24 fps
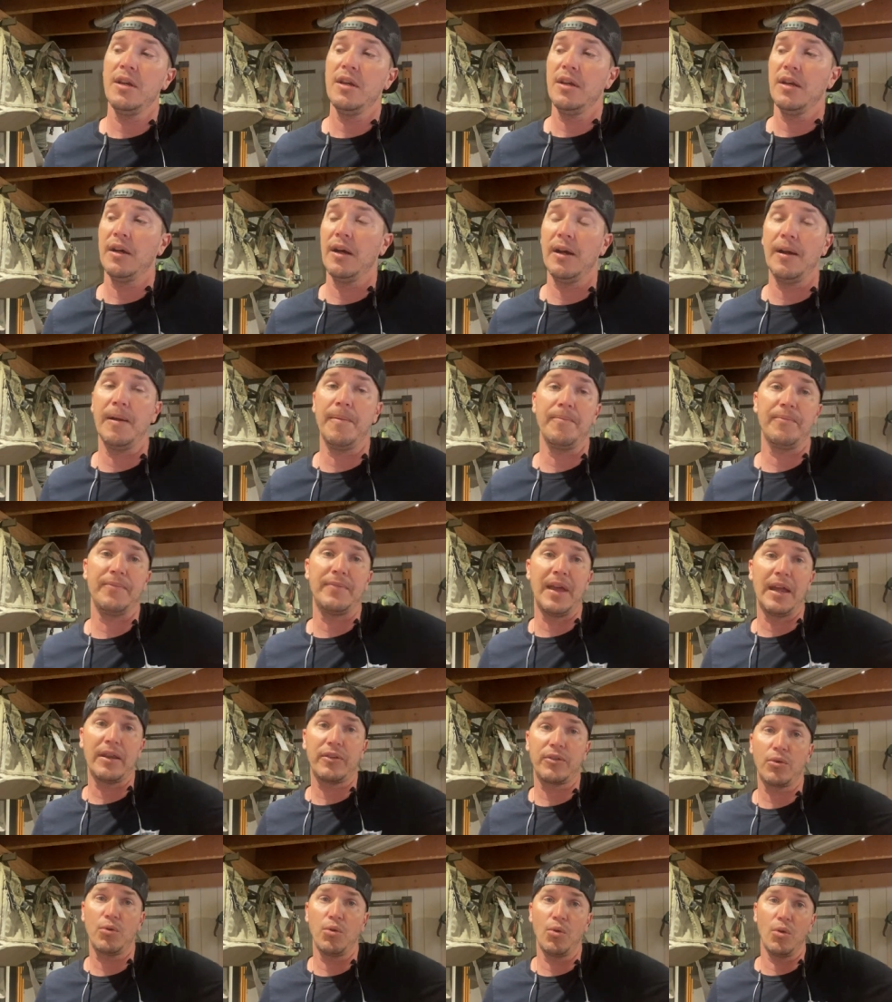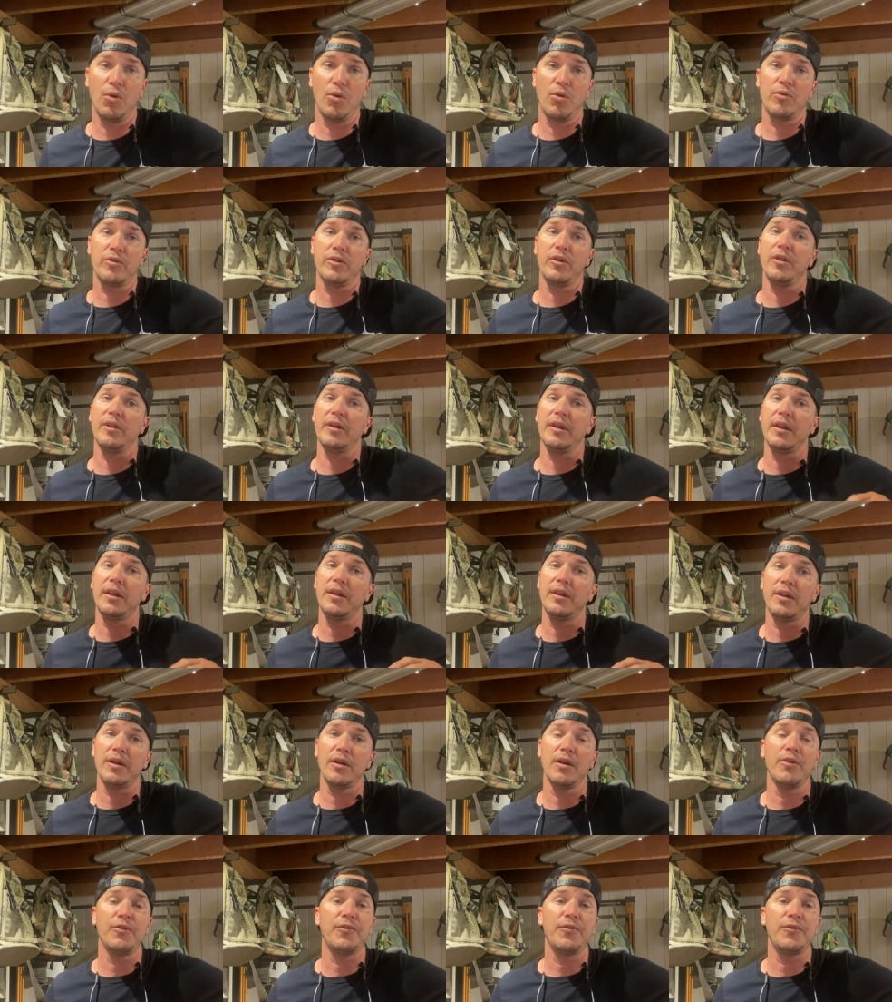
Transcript: um, that's cool. You need to go